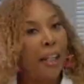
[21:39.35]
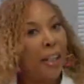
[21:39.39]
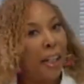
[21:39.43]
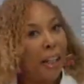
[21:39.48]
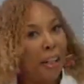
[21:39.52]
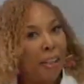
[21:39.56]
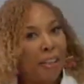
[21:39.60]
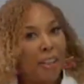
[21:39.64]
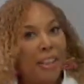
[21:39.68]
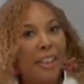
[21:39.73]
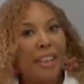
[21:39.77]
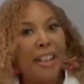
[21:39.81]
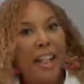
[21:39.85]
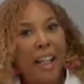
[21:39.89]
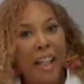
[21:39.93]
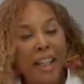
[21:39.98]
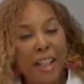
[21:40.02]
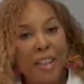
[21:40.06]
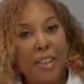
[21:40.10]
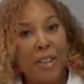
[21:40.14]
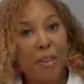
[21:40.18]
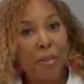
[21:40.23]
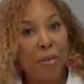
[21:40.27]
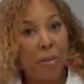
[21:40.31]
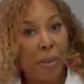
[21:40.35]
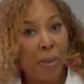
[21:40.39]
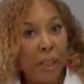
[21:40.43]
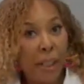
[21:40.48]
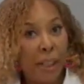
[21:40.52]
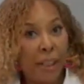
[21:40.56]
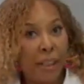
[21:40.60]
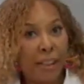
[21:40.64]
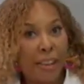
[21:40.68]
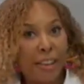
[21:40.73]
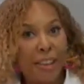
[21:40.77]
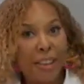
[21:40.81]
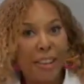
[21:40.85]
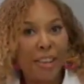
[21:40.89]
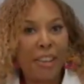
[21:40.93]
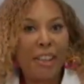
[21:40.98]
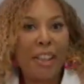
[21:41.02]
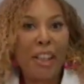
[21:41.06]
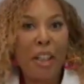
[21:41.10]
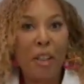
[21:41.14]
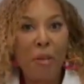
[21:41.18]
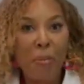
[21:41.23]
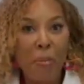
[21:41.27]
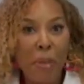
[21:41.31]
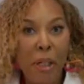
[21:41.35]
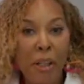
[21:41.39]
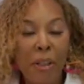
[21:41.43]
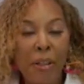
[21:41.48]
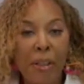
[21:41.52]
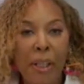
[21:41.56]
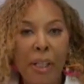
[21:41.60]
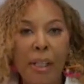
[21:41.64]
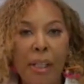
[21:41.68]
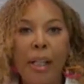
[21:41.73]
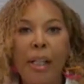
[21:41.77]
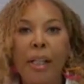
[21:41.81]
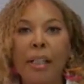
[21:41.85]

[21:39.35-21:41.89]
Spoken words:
now she has a ring. She's going to get married.